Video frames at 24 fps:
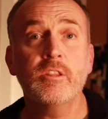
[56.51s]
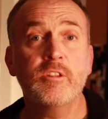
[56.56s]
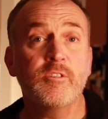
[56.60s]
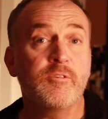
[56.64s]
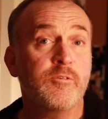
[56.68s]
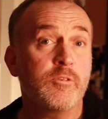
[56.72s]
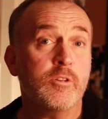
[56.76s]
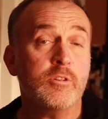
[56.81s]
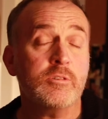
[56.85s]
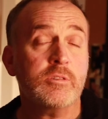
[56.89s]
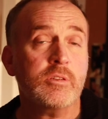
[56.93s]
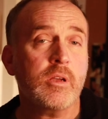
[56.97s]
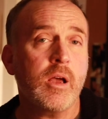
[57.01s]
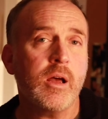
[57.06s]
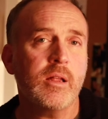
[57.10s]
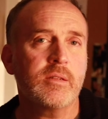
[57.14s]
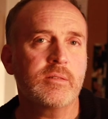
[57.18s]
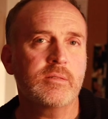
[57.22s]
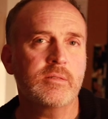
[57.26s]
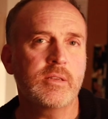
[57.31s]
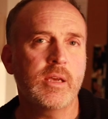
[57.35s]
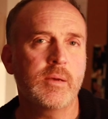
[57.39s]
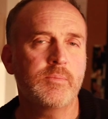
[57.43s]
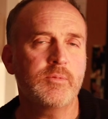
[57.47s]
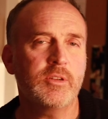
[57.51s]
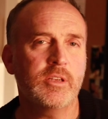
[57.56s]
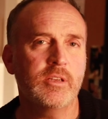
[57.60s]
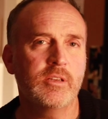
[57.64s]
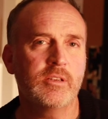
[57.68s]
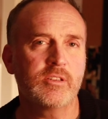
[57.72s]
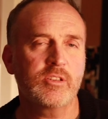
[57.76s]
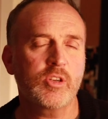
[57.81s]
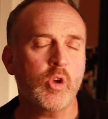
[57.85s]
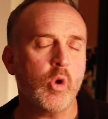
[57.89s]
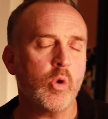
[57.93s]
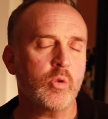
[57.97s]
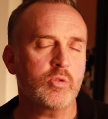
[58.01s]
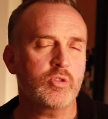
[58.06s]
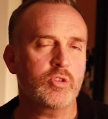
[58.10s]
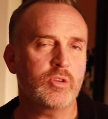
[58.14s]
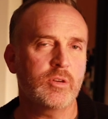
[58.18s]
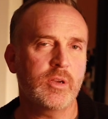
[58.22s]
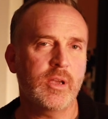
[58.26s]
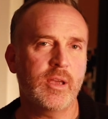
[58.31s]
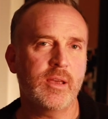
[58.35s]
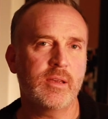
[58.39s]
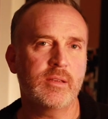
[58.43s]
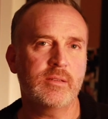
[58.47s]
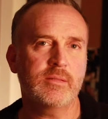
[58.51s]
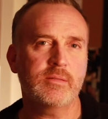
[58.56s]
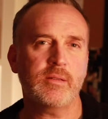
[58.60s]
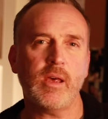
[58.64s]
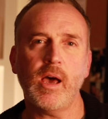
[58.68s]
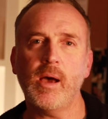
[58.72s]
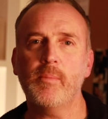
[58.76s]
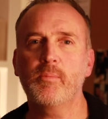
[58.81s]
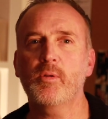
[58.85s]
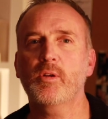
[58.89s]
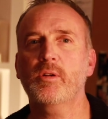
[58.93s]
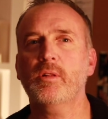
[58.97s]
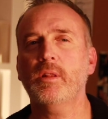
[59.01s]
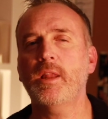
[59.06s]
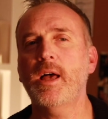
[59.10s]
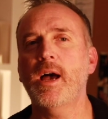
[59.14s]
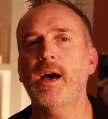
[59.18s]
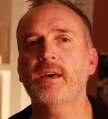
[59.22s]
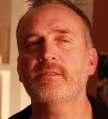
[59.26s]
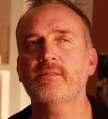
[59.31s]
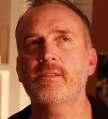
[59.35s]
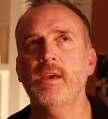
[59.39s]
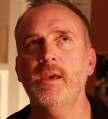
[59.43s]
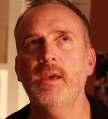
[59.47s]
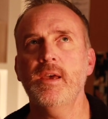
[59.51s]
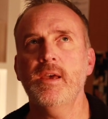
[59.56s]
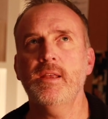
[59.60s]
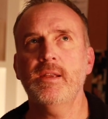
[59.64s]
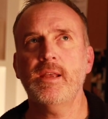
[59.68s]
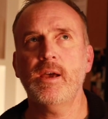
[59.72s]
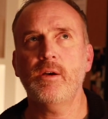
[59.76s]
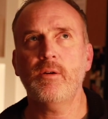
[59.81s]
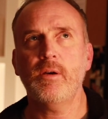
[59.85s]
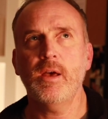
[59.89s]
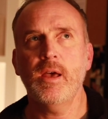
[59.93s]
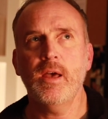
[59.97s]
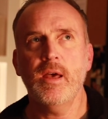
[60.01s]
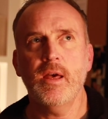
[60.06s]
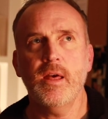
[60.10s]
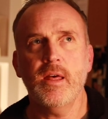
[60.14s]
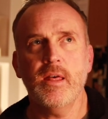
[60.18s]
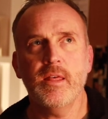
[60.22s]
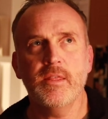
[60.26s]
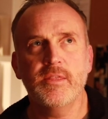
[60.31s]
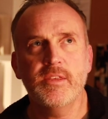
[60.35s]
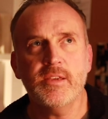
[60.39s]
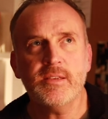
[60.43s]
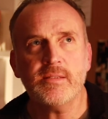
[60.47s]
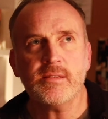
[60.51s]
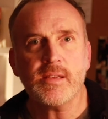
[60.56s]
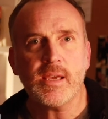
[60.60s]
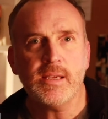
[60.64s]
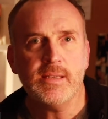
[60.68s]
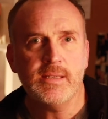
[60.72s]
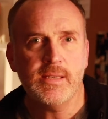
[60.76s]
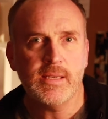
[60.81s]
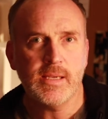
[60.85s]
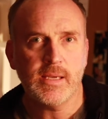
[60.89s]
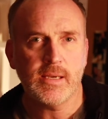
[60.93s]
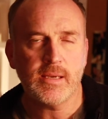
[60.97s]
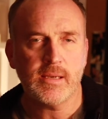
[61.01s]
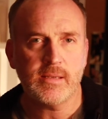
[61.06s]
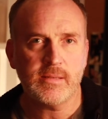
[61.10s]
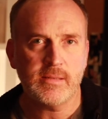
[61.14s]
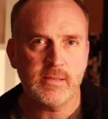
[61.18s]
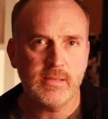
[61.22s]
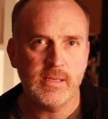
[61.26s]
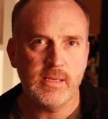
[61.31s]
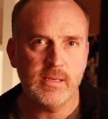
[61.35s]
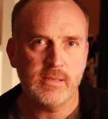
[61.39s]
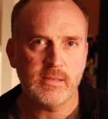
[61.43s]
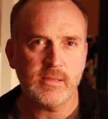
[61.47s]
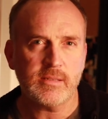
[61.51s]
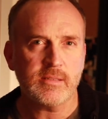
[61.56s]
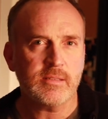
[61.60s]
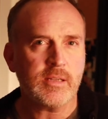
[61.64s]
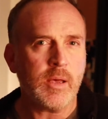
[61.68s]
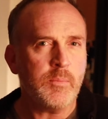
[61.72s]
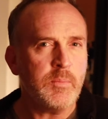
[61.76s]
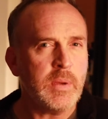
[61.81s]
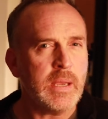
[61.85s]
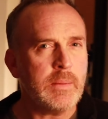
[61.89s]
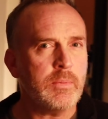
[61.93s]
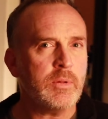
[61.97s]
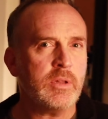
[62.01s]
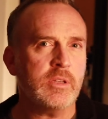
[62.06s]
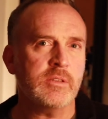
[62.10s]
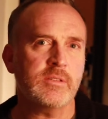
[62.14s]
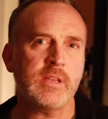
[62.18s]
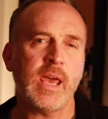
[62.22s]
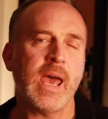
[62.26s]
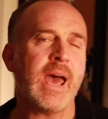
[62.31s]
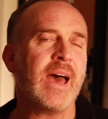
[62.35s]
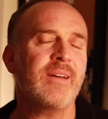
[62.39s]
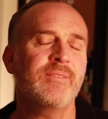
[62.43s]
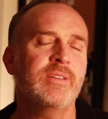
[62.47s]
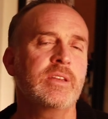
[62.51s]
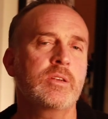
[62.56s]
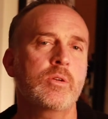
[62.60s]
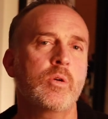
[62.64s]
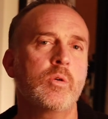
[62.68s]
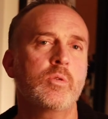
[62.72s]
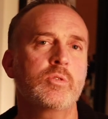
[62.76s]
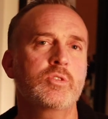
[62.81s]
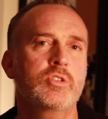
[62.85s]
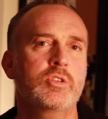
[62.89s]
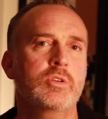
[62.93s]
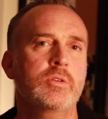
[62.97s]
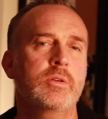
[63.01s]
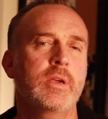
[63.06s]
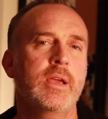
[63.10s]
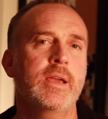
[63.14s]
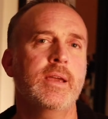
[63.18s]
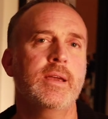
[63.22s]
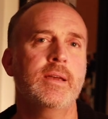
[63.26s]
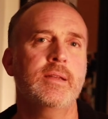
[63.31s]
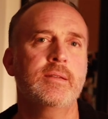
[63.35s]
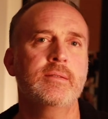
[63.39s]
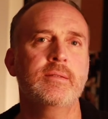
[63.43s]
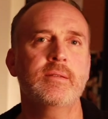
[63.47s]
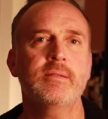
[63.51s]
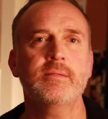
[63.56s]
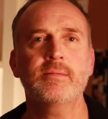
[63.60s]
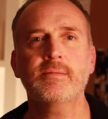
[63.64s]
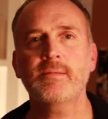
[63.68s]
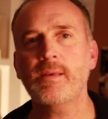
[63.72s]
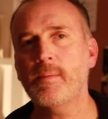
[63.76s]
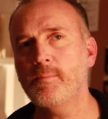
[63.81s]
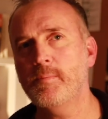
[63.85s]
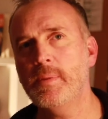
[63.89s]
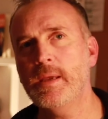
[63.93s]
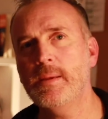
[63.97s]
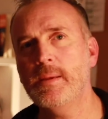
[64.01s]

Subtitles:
The first concept is culture as upper class. Now, this idea sees some people as having culture and some